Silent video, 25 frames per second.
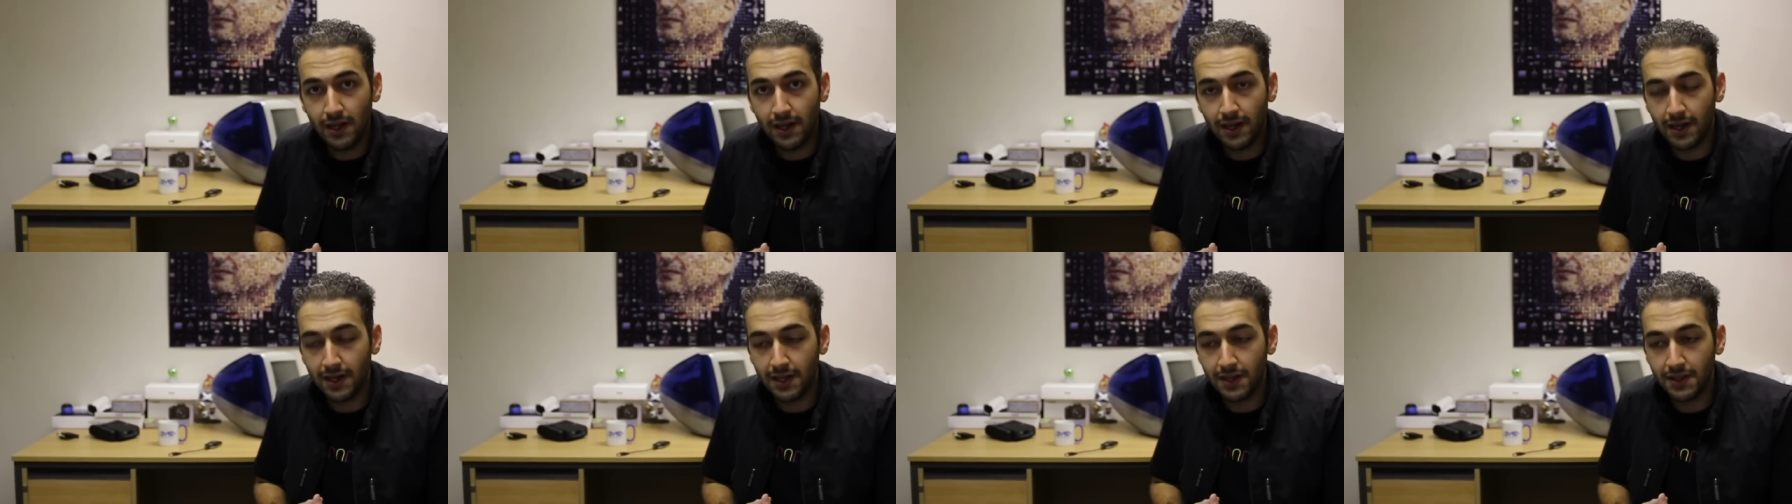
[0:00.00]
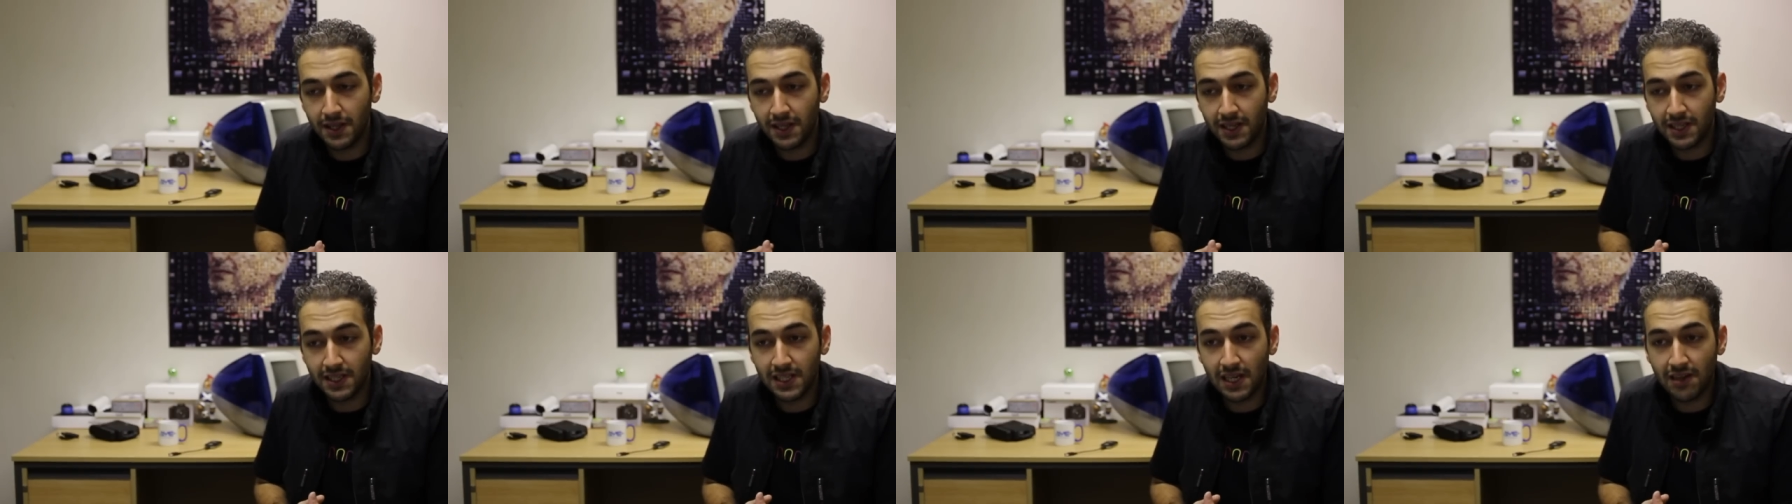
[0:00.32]

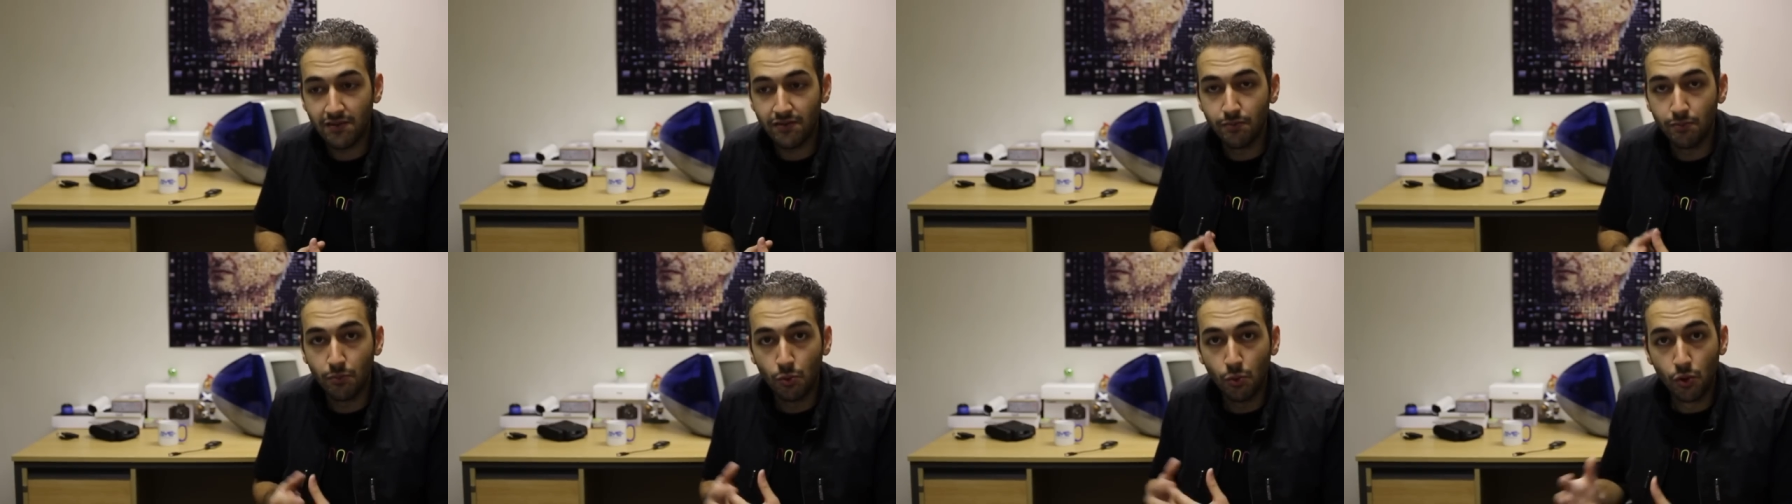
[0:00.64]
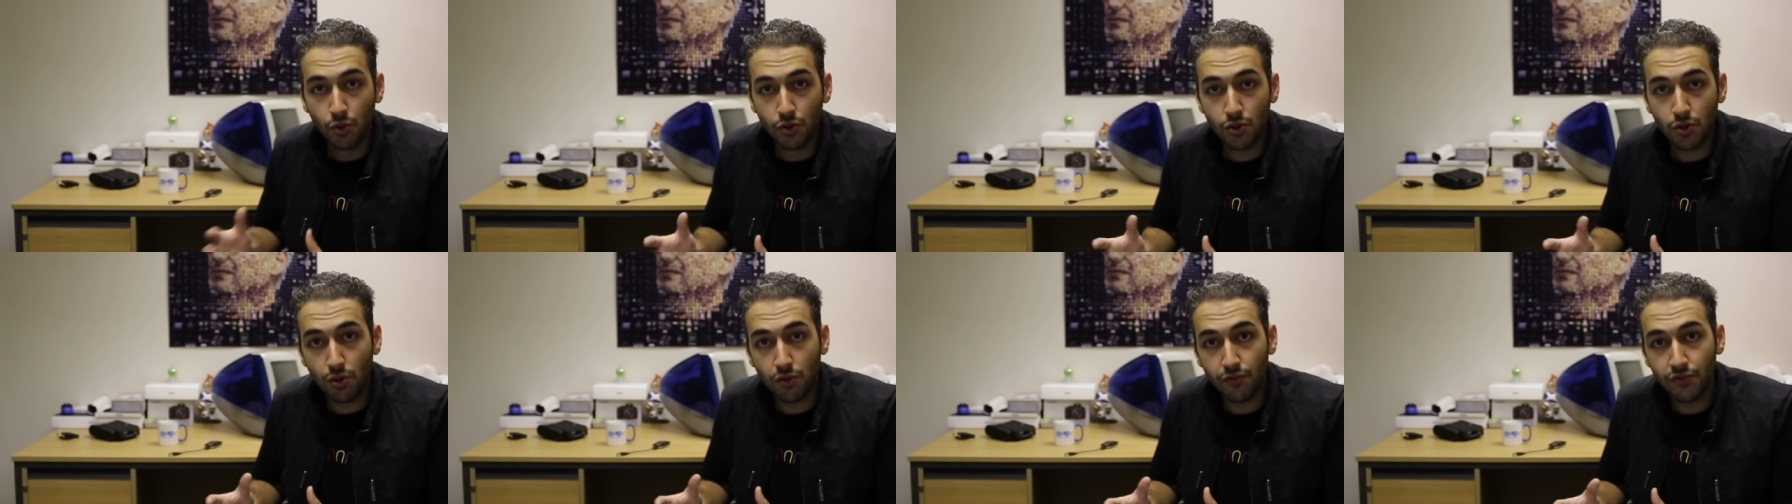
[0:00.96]
and they could have
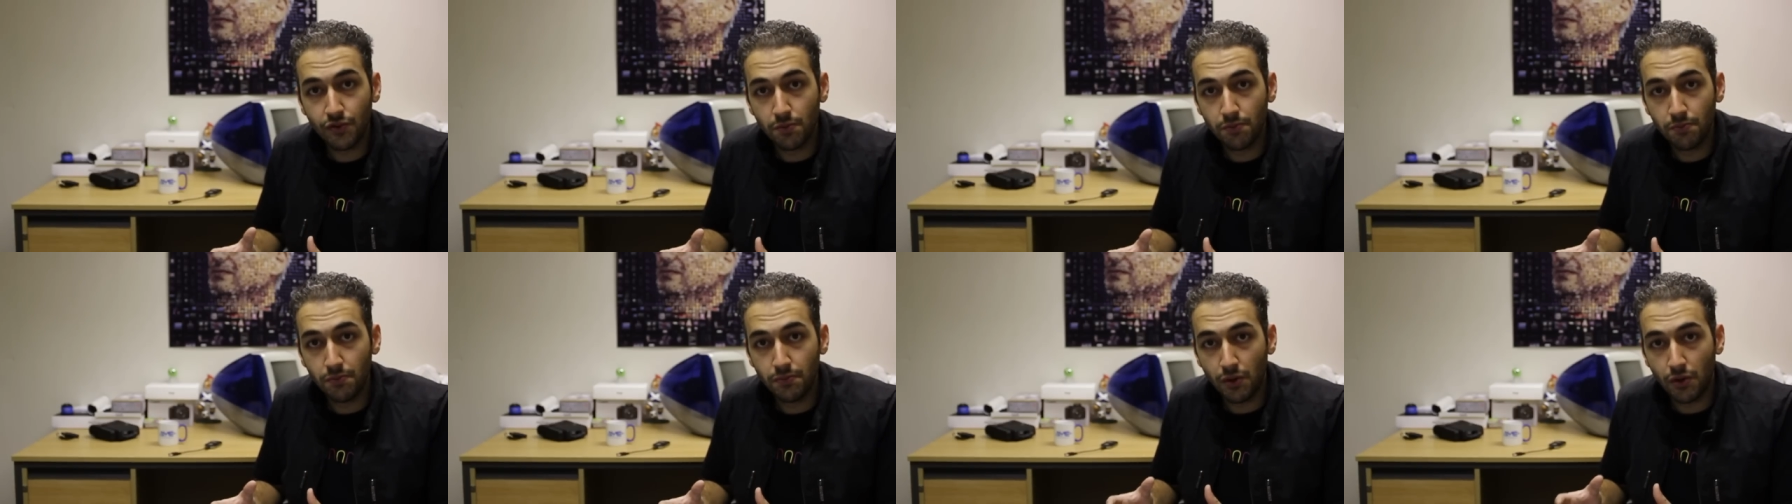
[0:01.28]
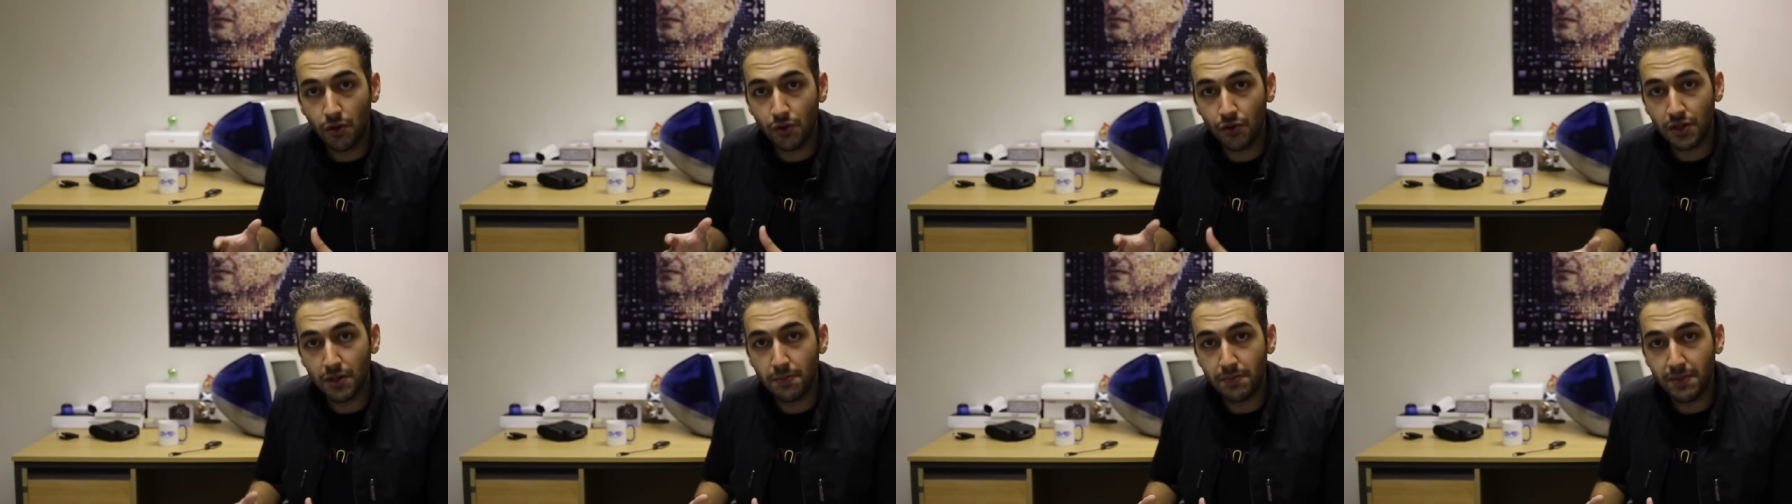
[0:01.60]
more of them
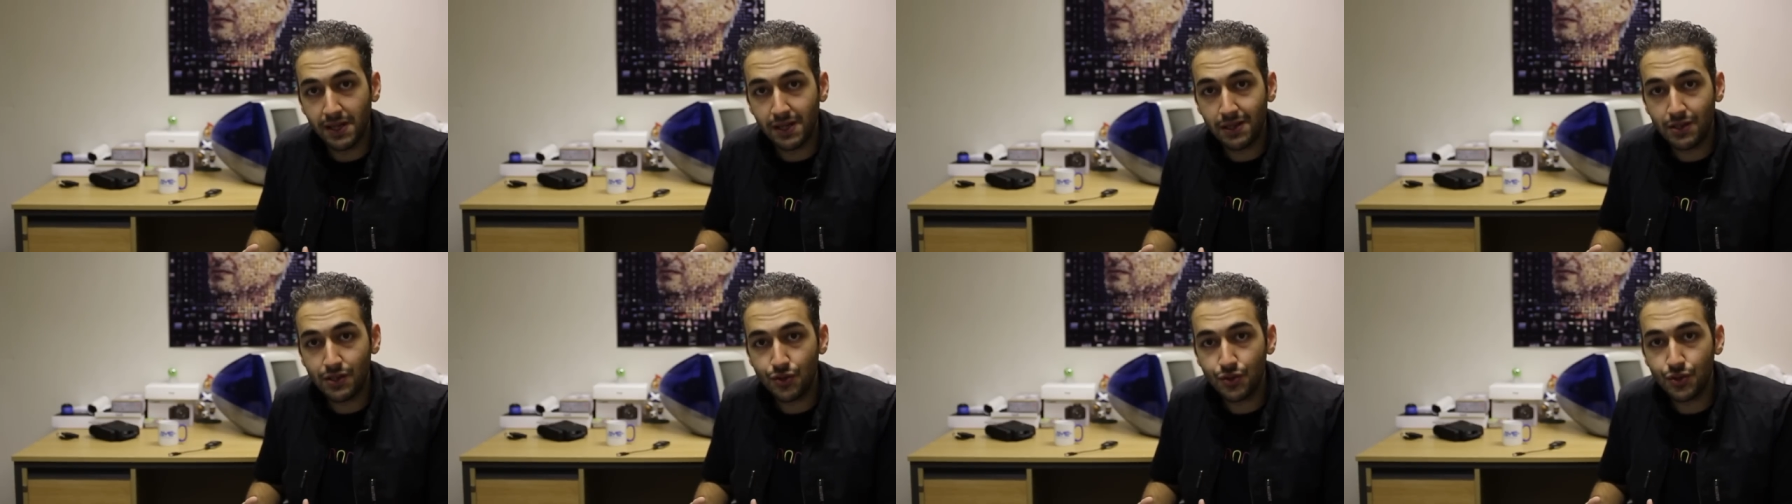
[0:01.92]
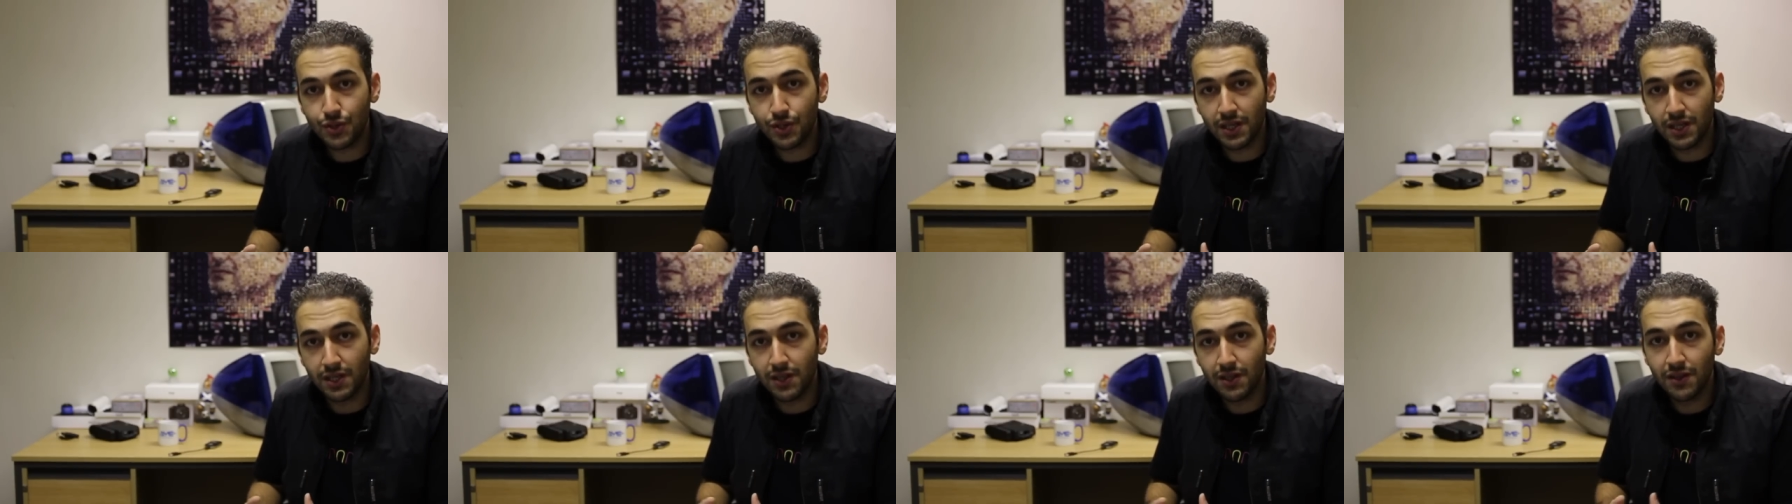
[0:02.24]
on the
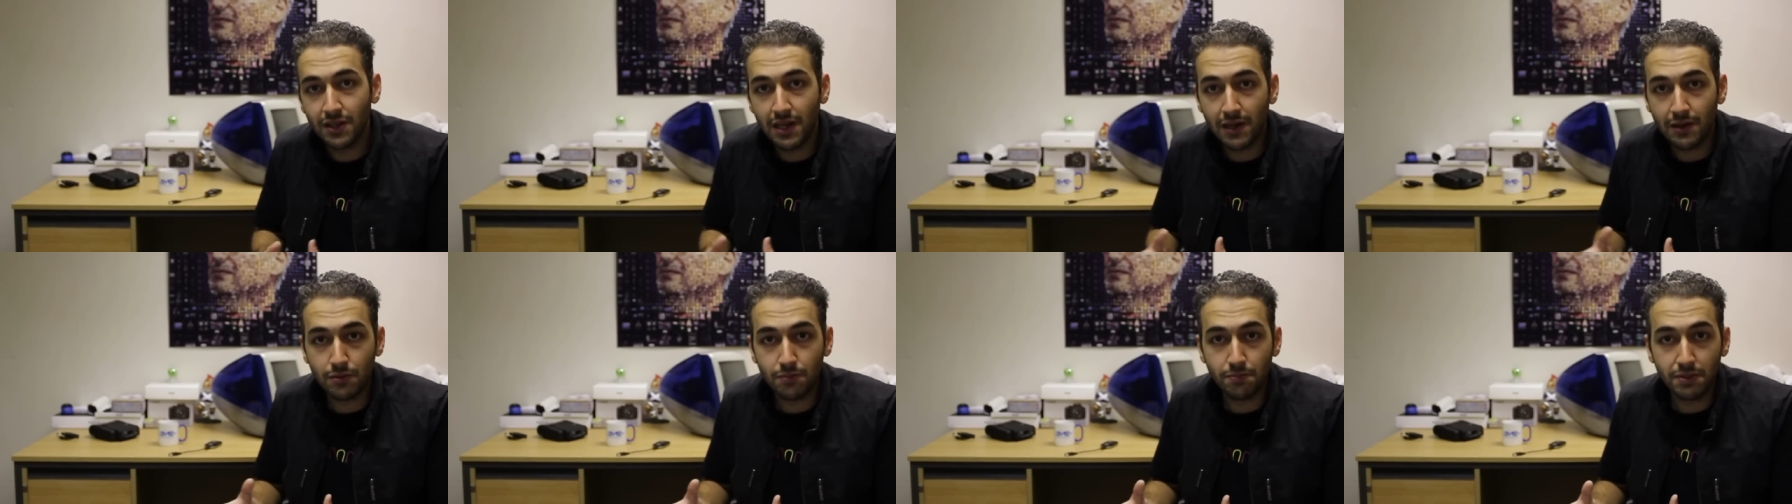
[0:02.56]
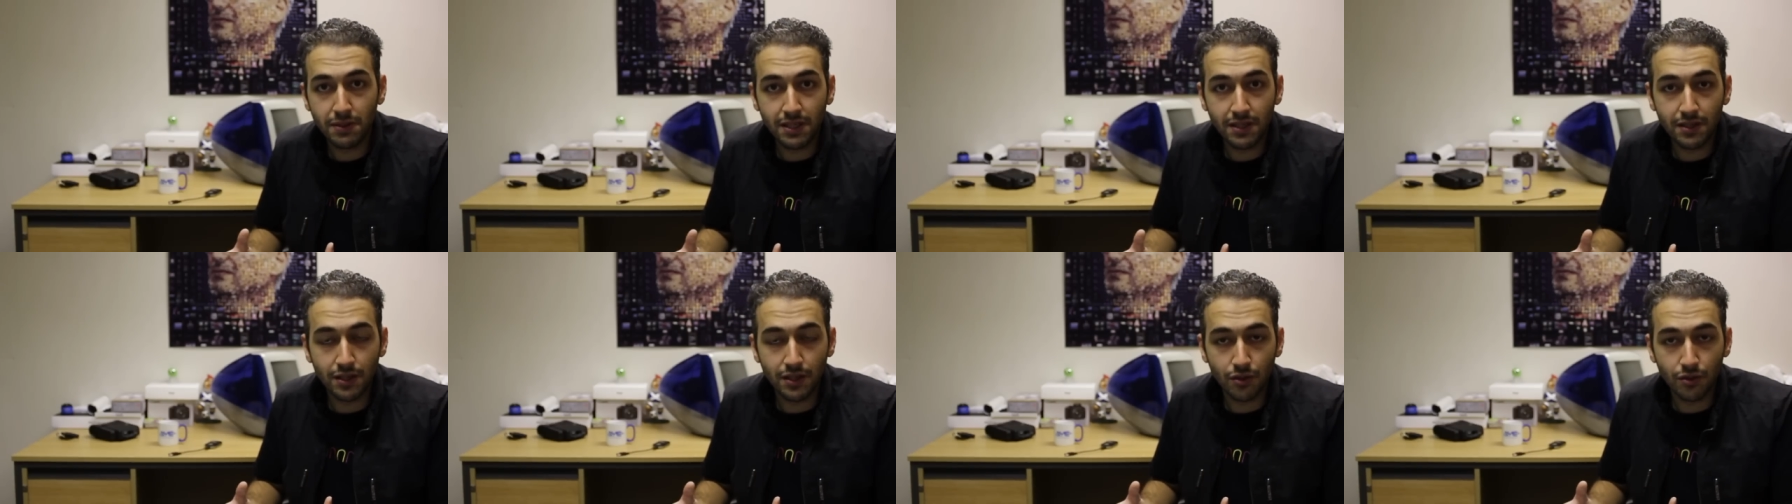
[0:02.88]
bench, and that would
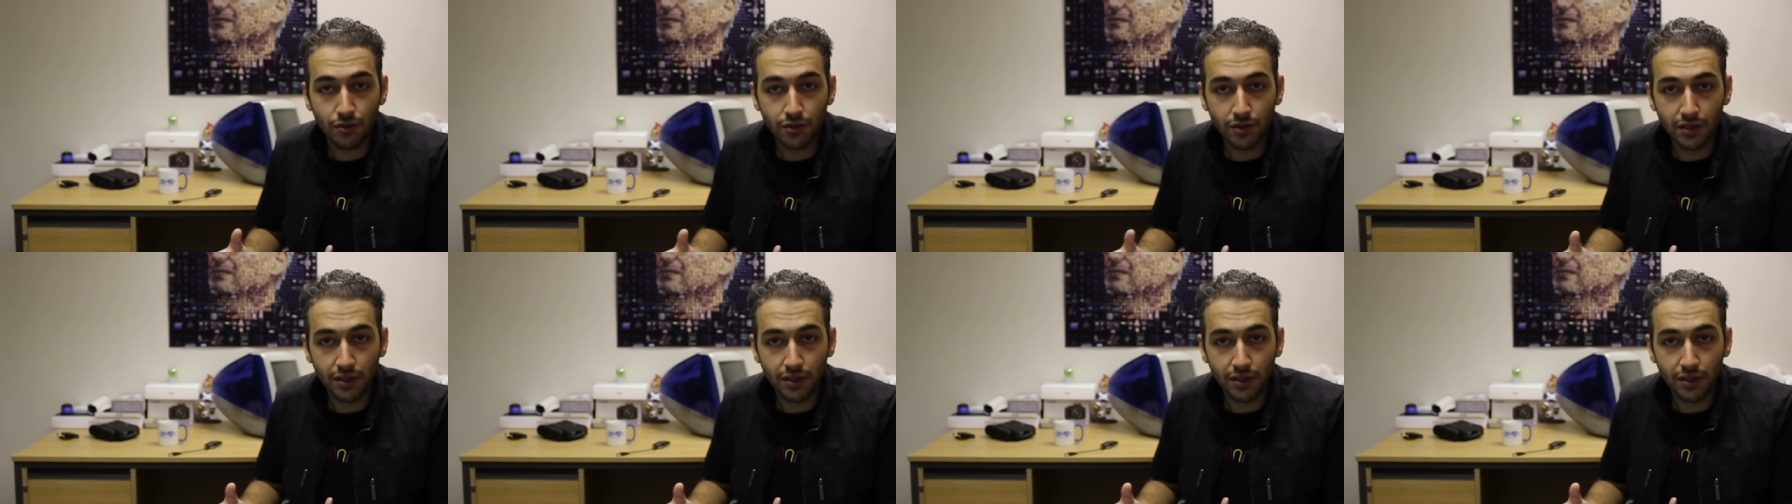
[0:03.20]
be, you know,